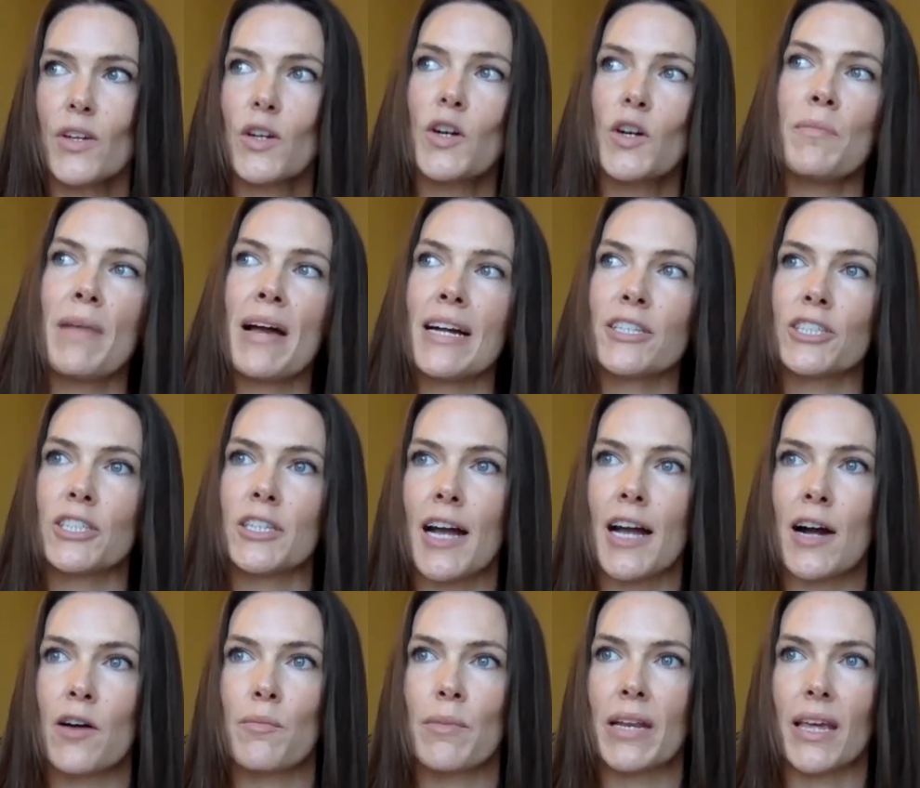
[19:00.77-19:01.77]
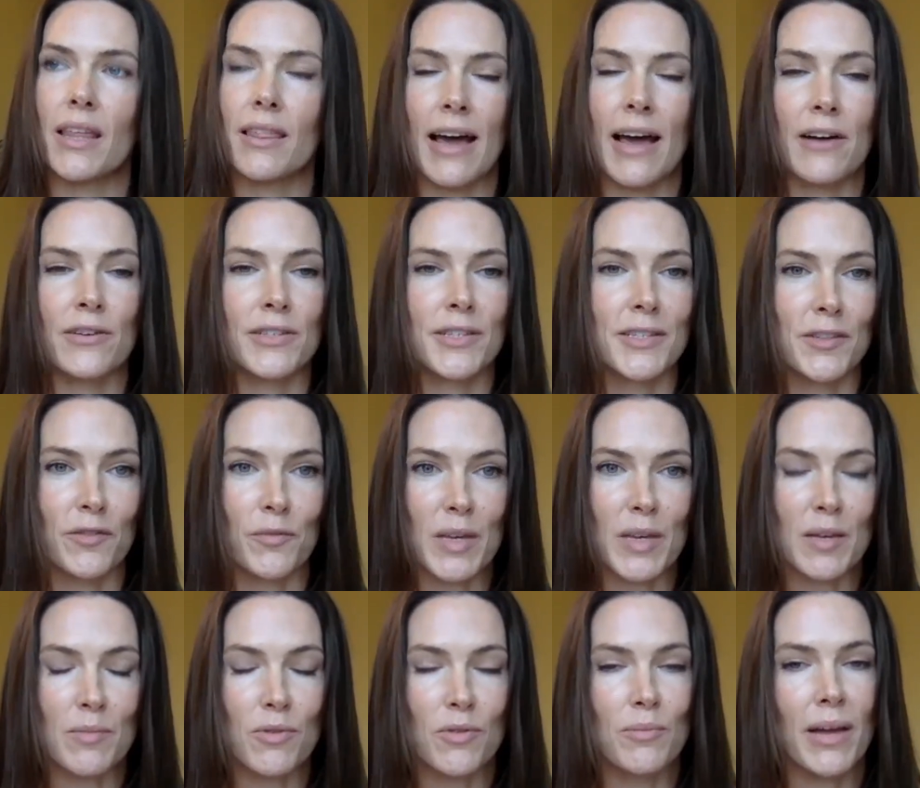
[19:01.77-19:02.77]
imagine how many thousands of
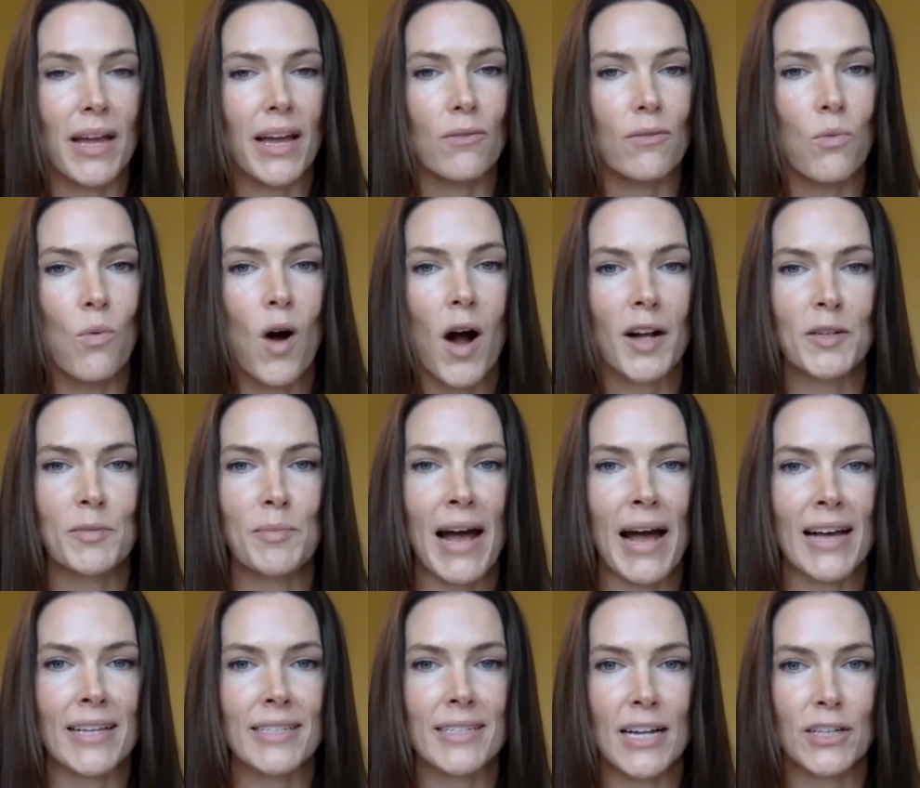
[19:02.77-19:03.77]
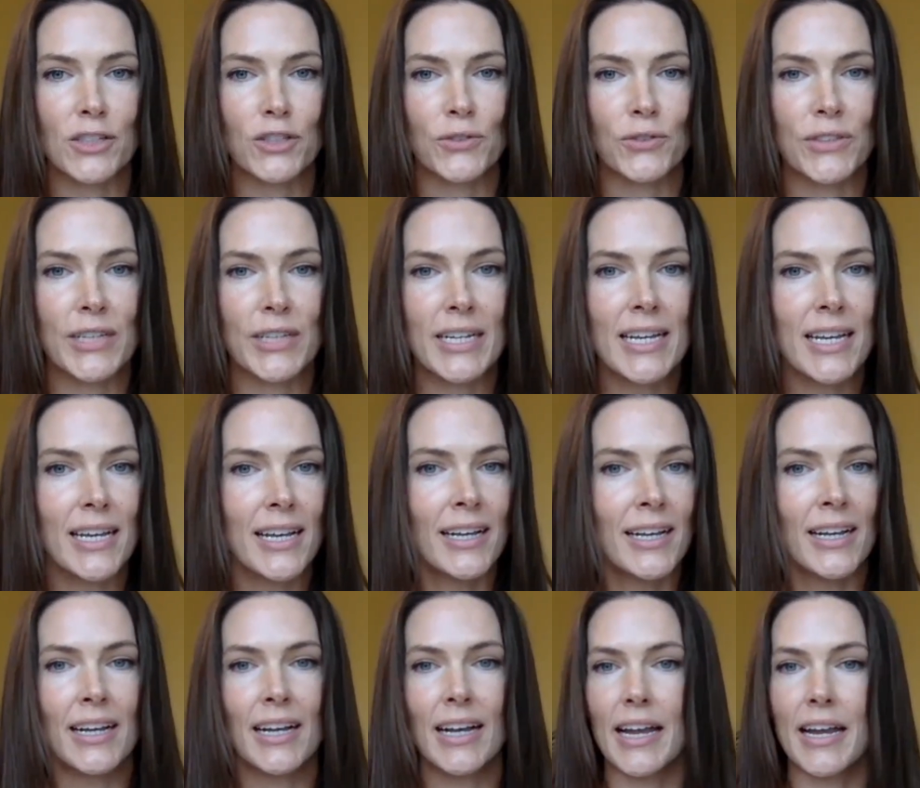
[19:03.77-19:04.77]
people may have walked past that tree
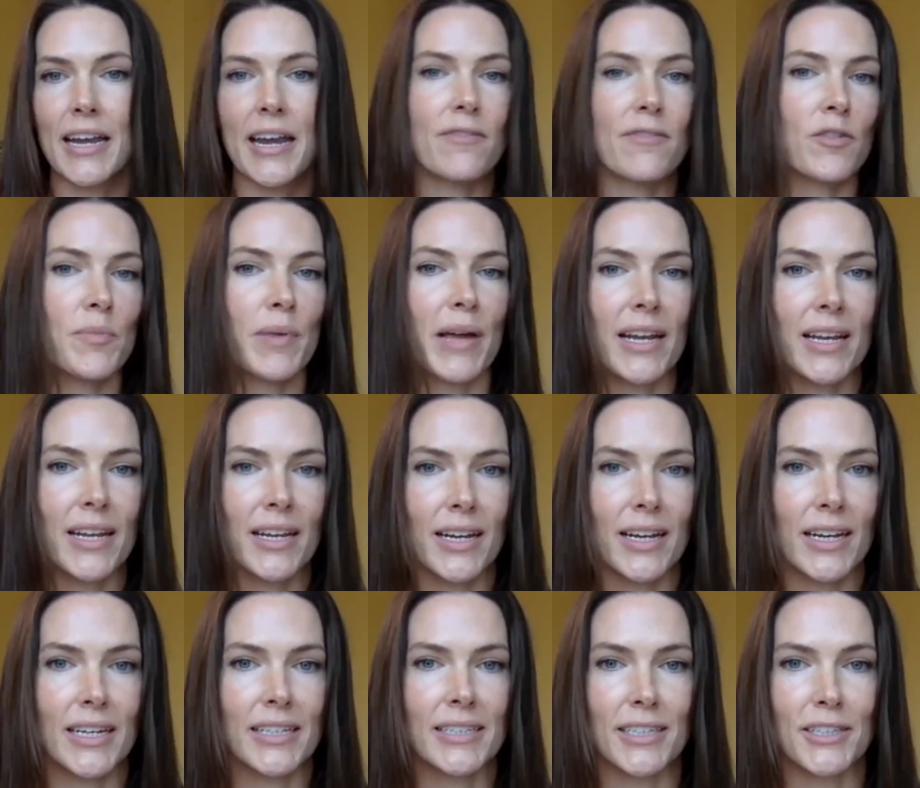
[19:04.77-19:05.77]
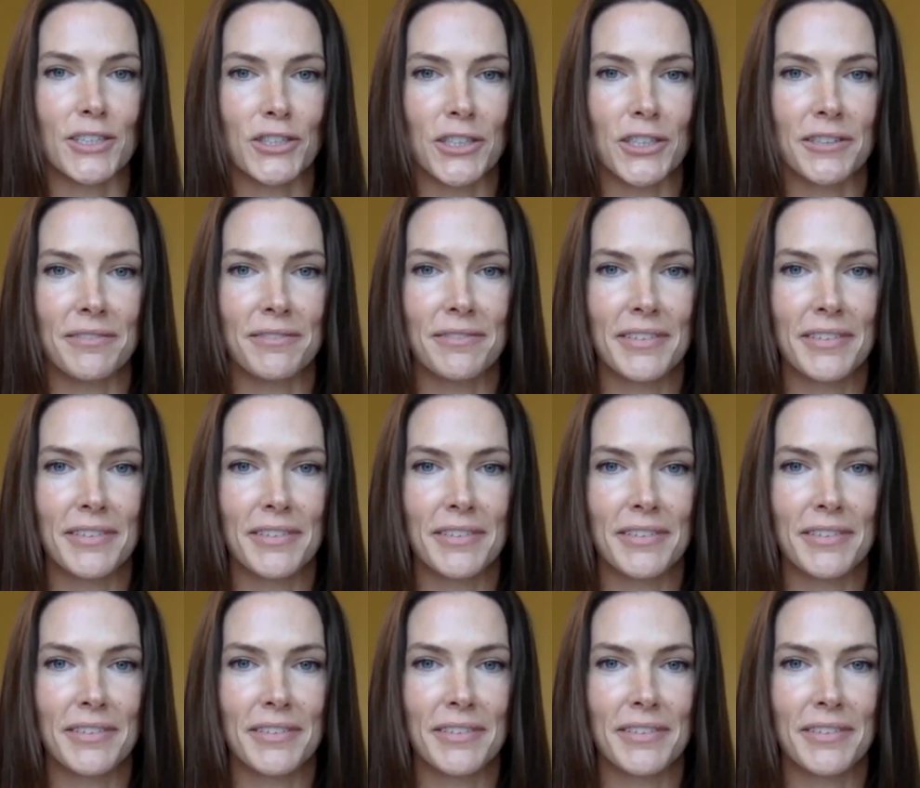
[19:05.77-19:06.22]
and never paid it any attention.